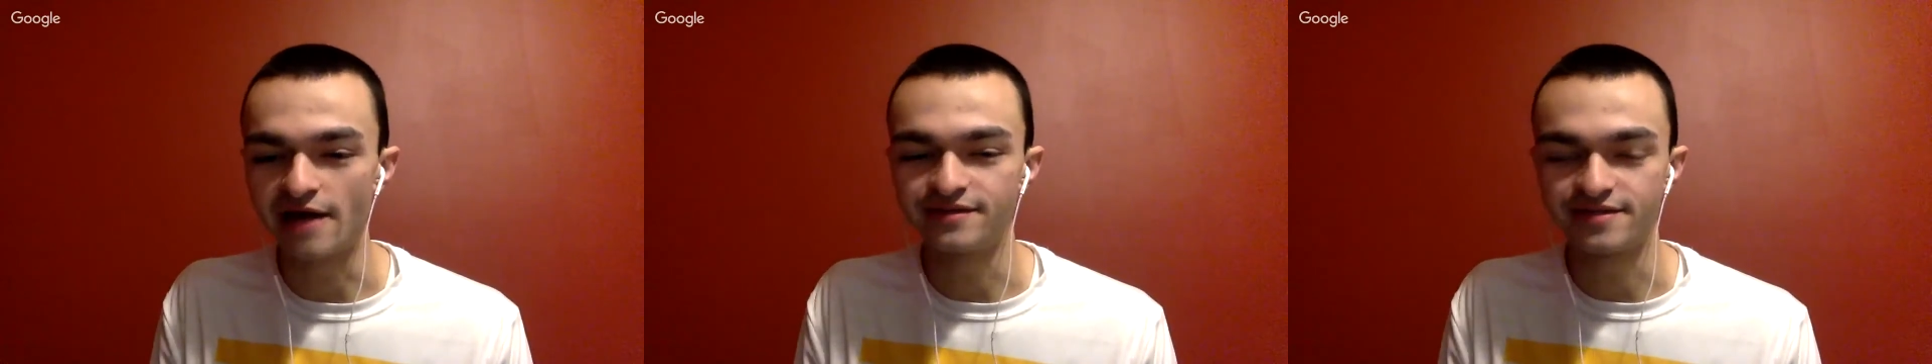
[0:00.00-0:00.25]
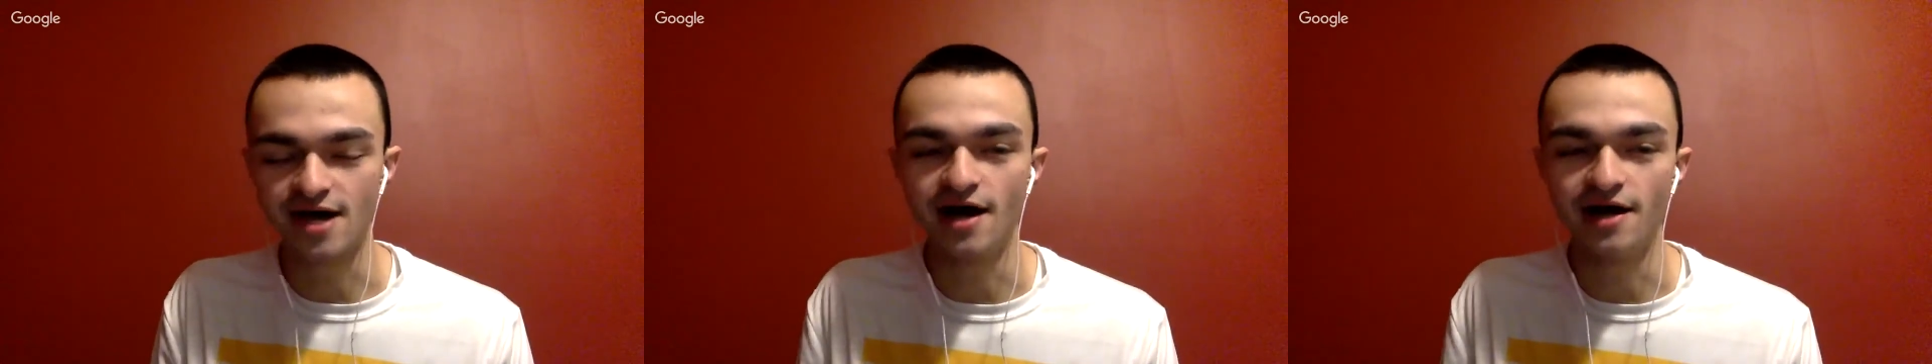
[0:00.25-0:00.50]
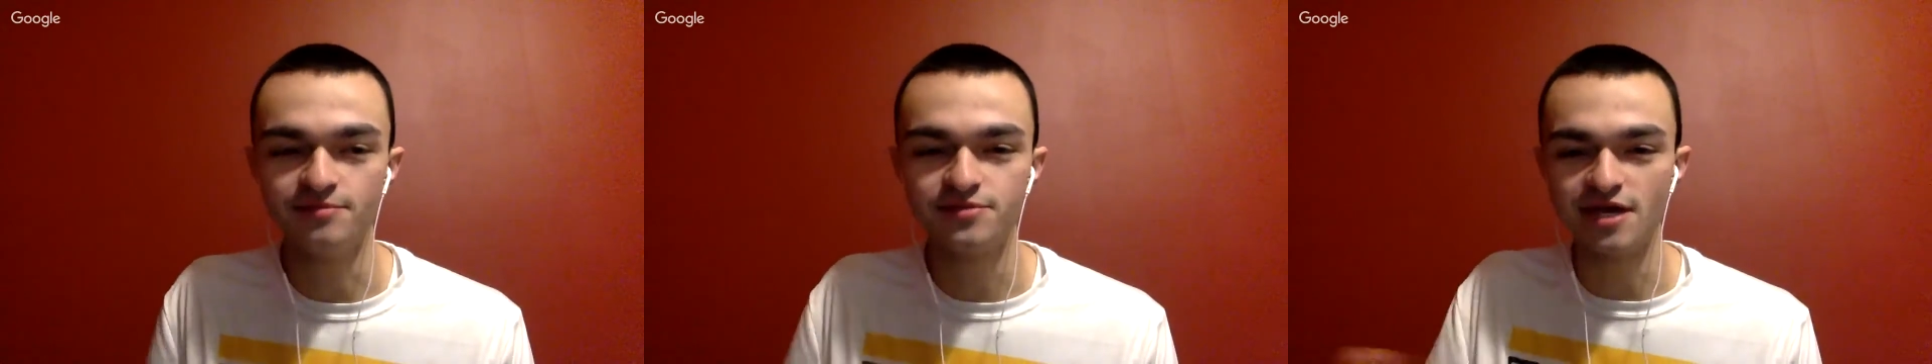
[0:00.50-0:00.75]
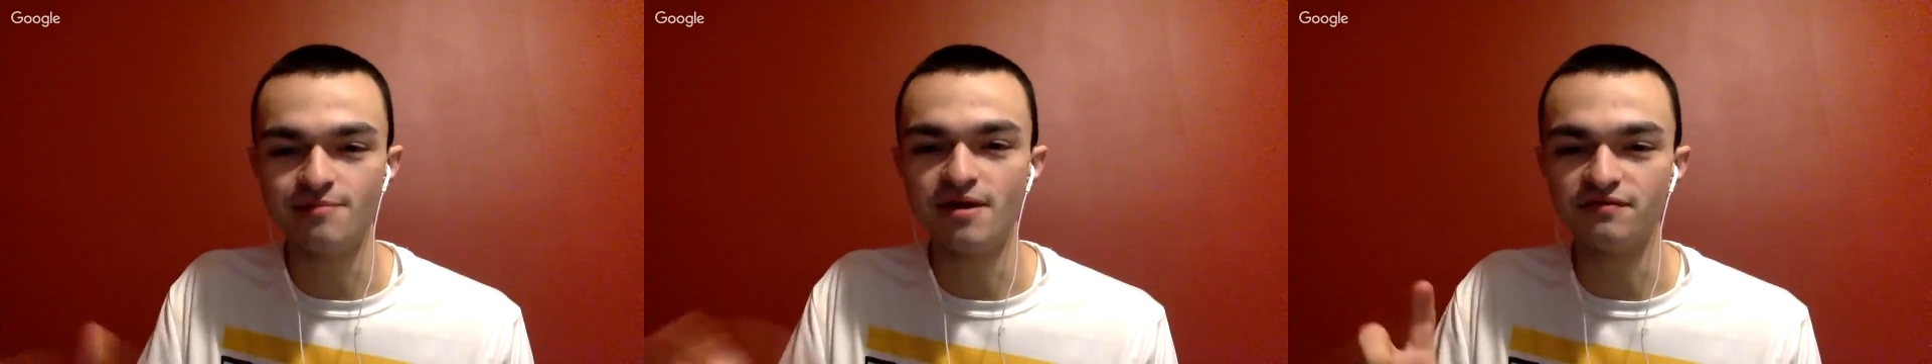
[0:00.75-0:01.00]
At
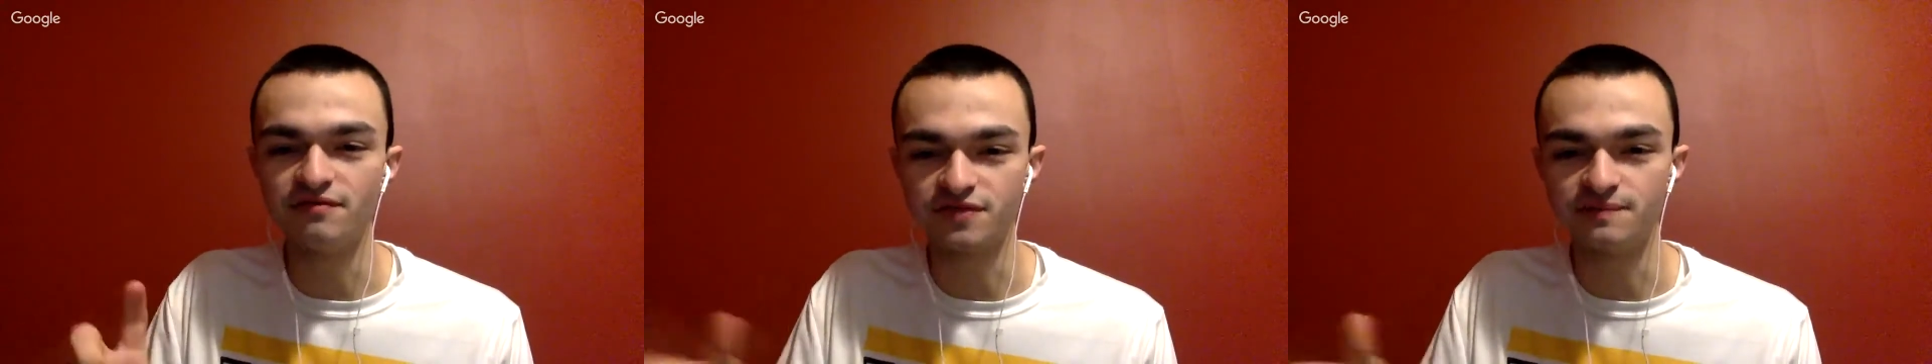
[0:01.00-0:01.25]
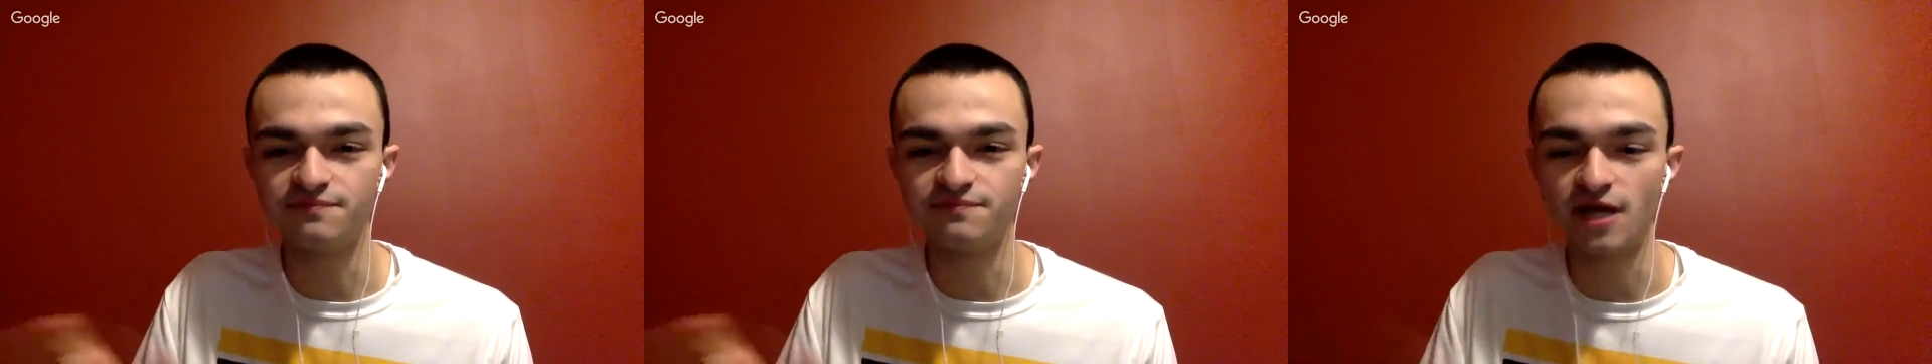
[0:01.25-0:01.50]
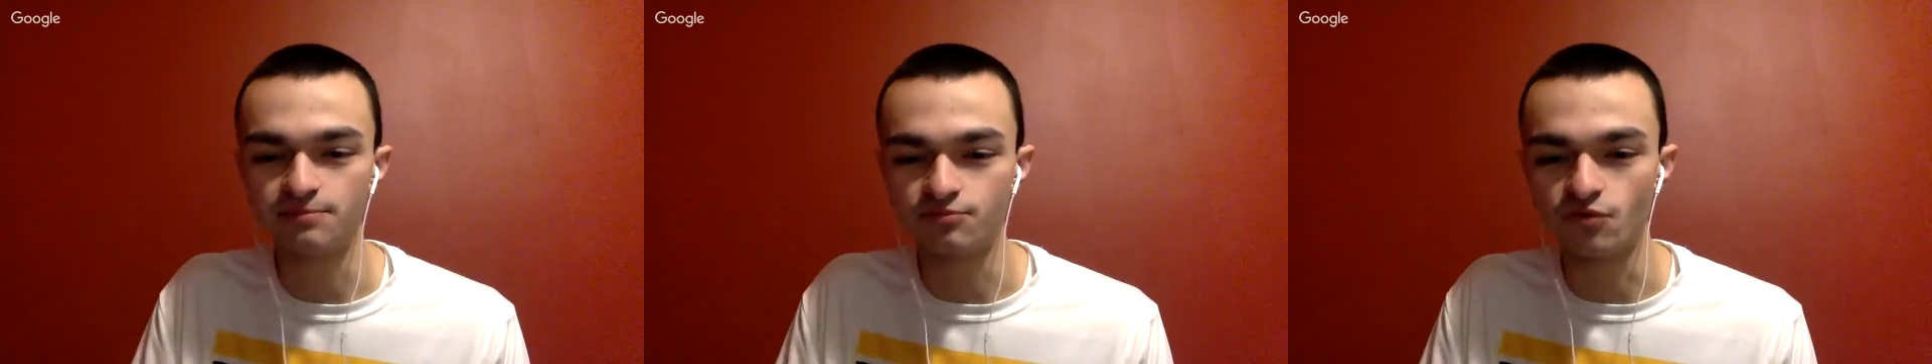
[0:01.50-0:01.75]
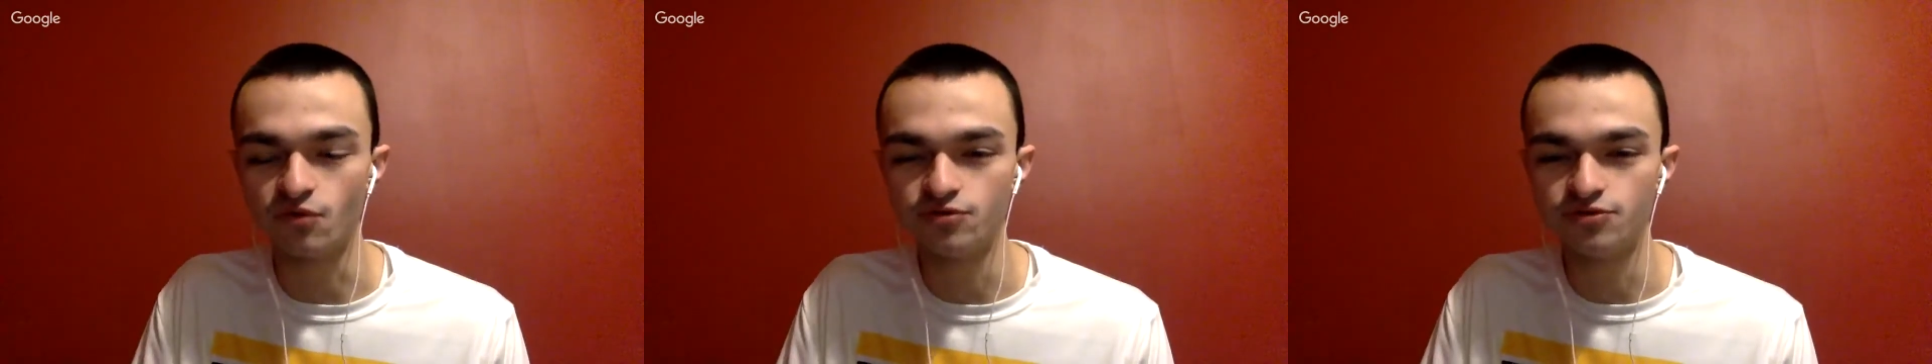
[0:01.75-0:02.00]
times they may flip
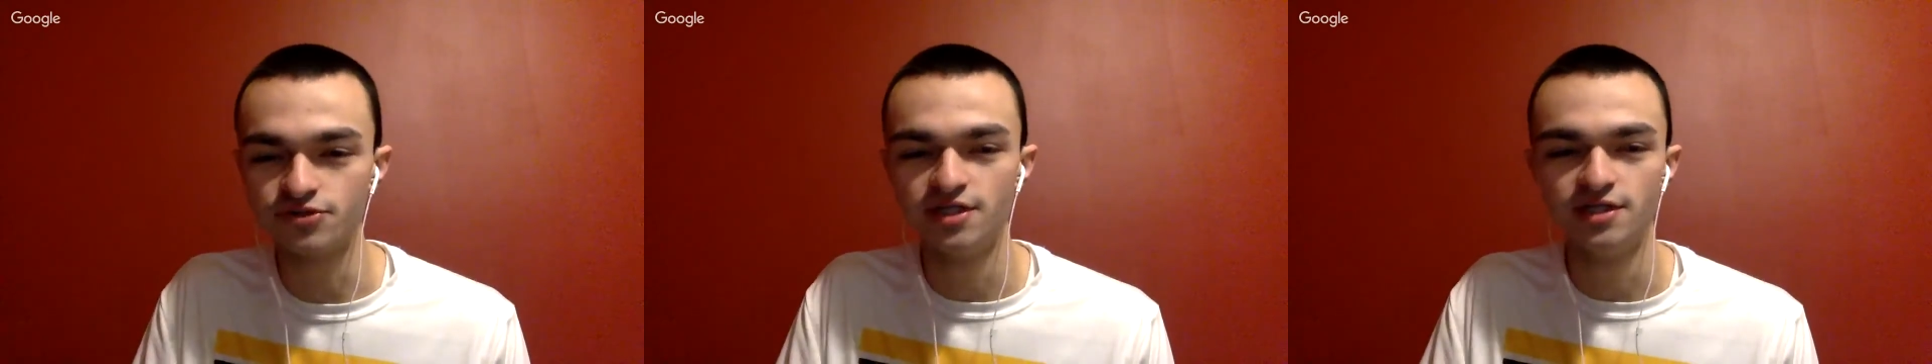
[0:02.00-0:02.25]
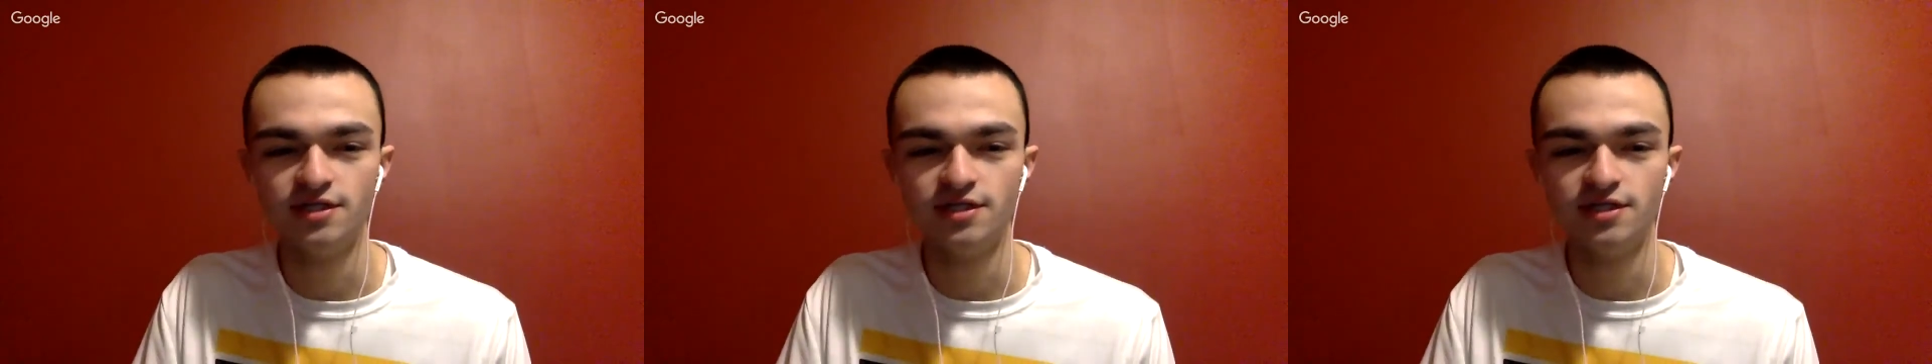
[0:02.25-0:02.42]
flop roles.